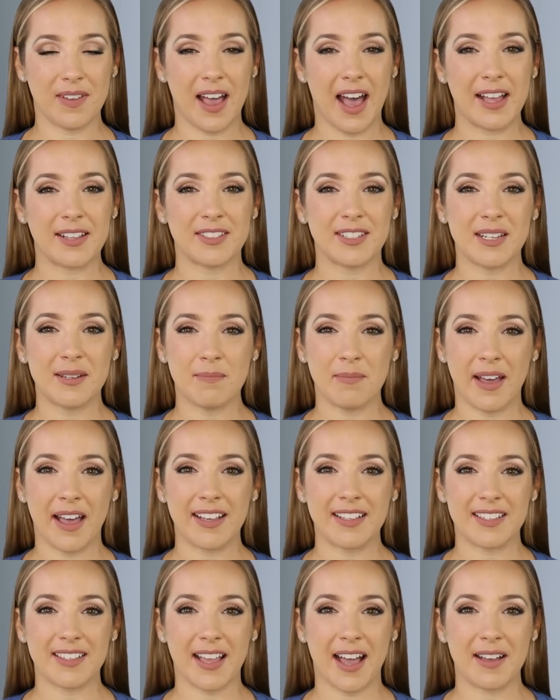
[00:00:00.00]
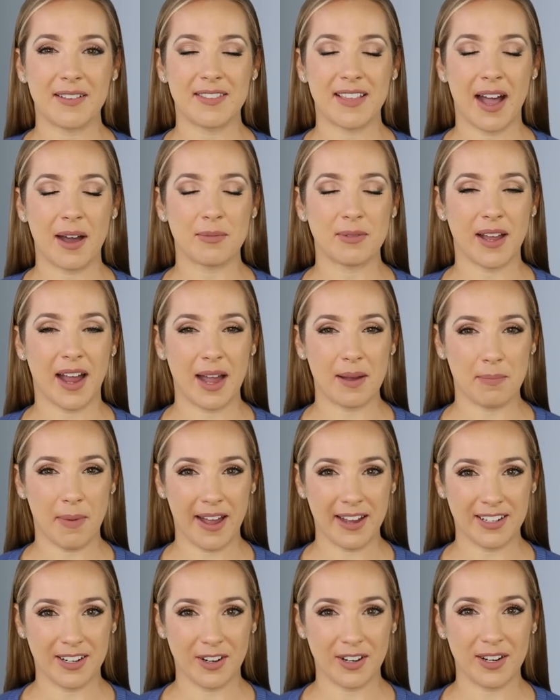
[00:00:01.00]
I've seen plants cut downtime
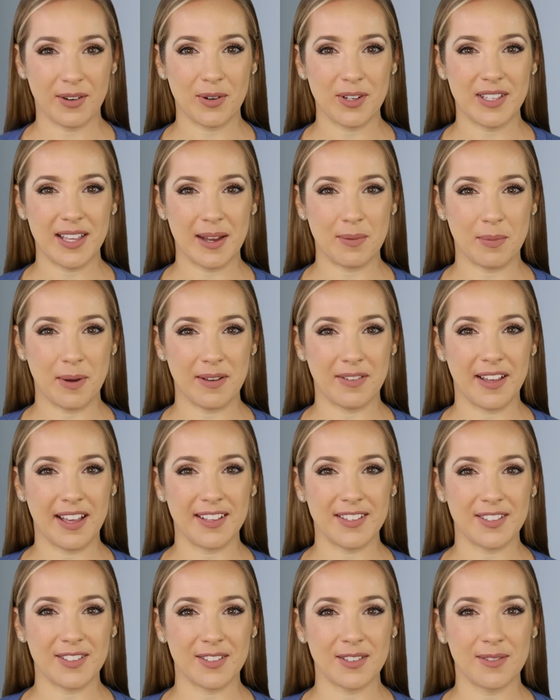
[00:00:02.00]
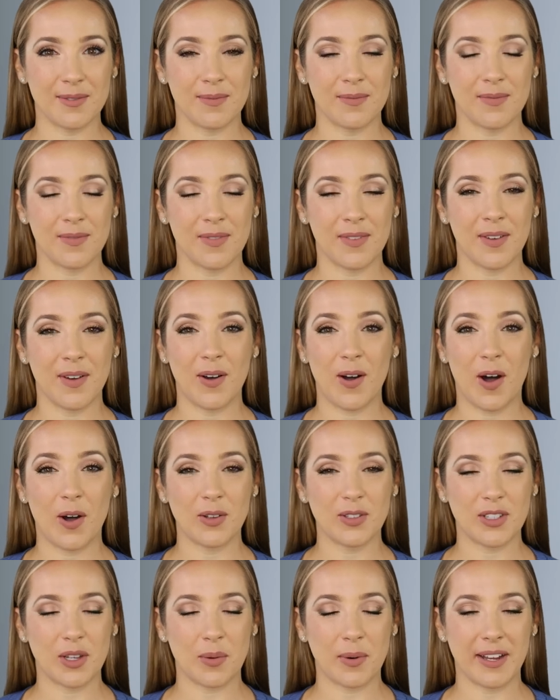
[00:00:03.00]
by 30% with this.
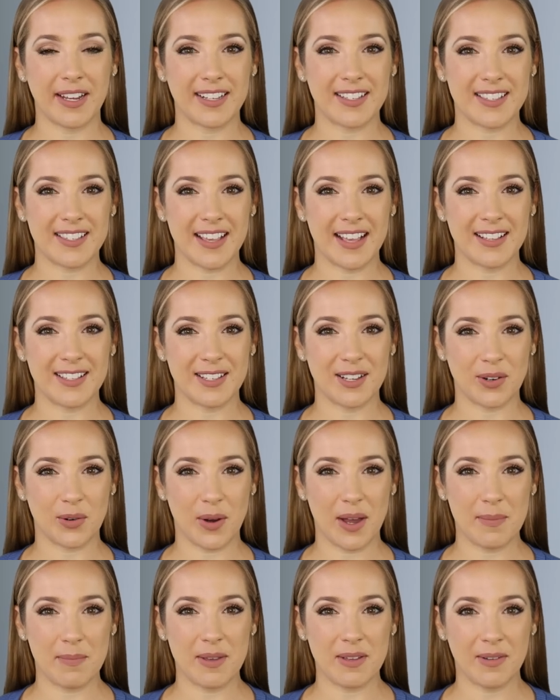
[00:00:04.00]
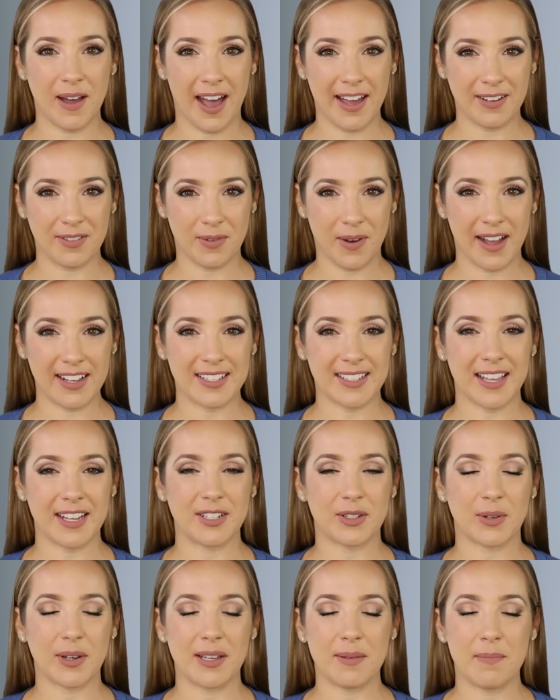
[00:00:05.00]
Also, it extends equipment life by
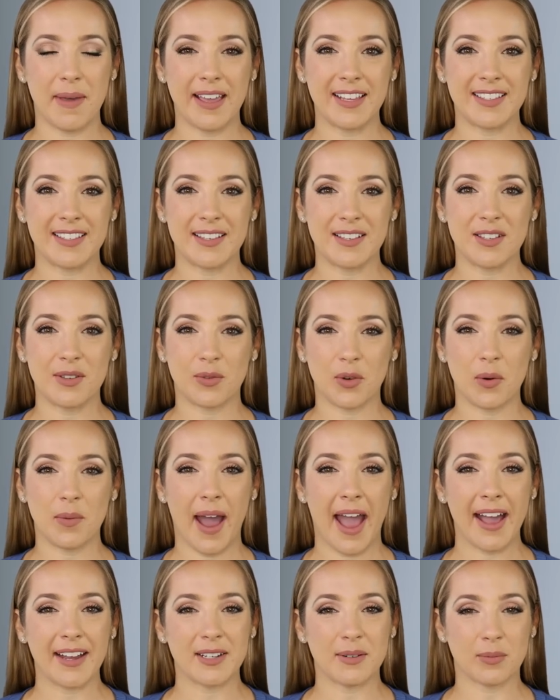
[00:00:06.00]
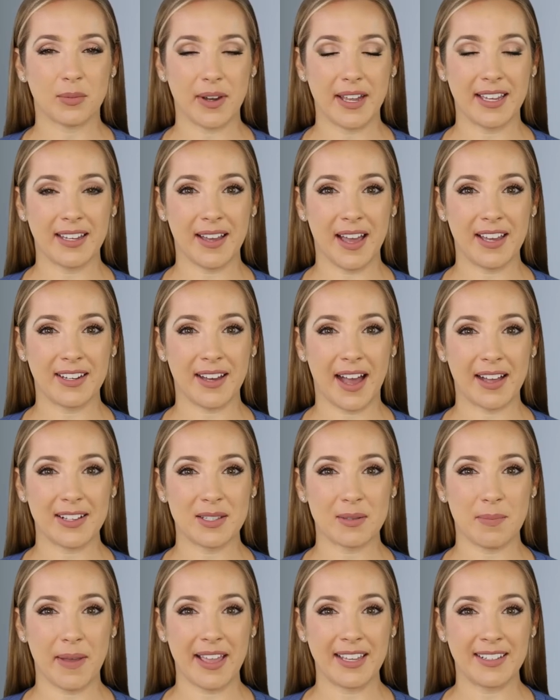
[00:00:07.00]
scheduling maintenance proactively and
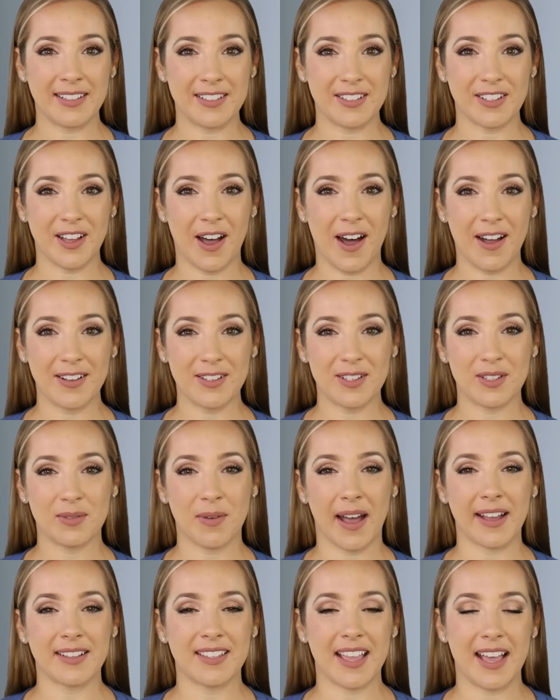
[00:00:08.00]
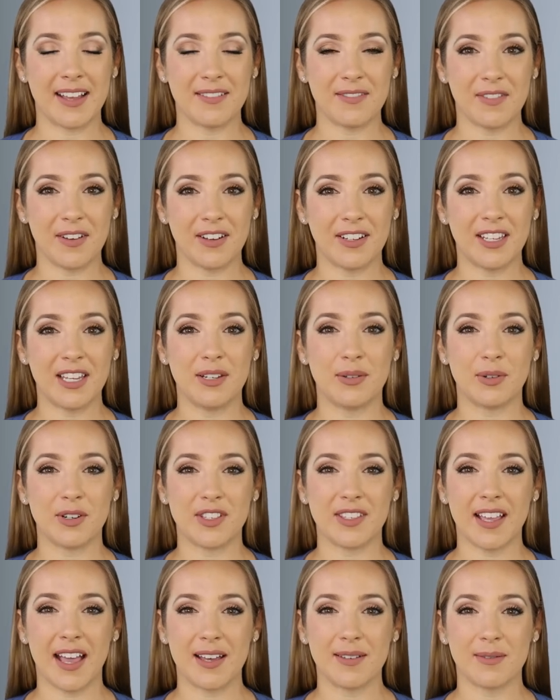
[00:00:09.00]
cuts maintenance costs by
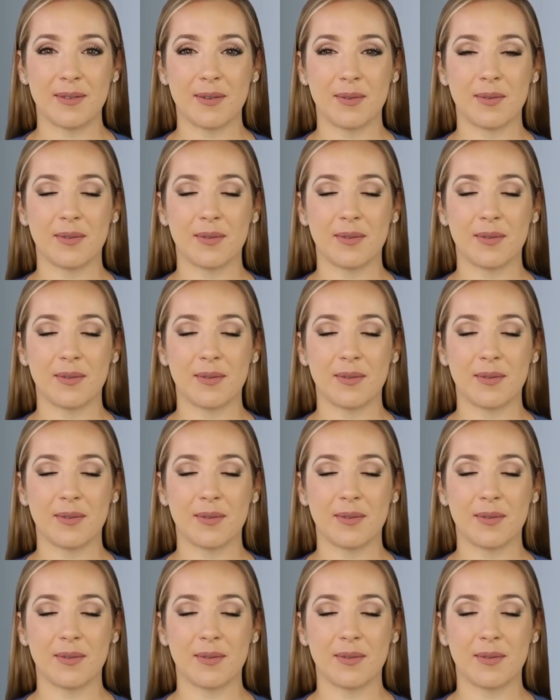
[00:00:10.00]
10-15%.